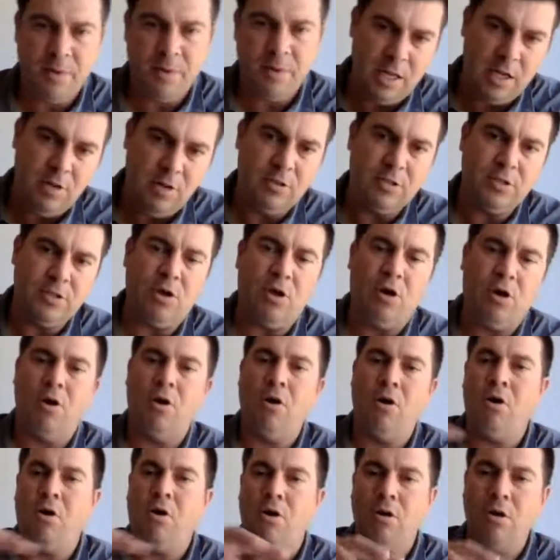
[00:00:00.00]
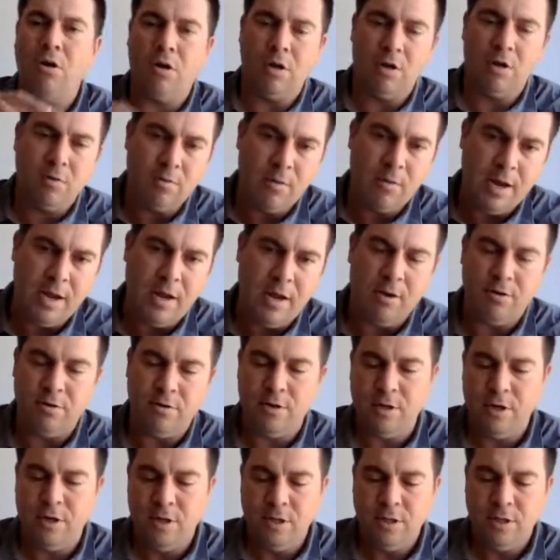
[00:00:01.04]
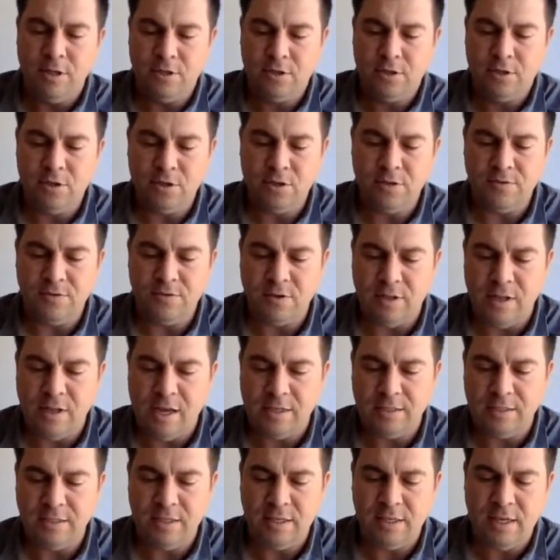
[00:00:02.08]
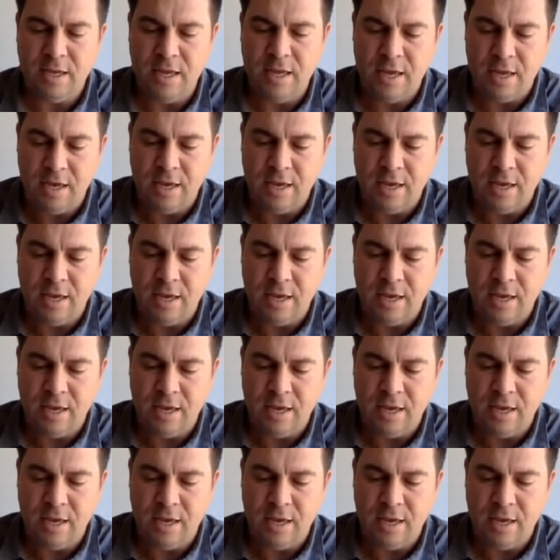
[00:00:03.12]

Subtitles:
but it was all around the church of Colossae.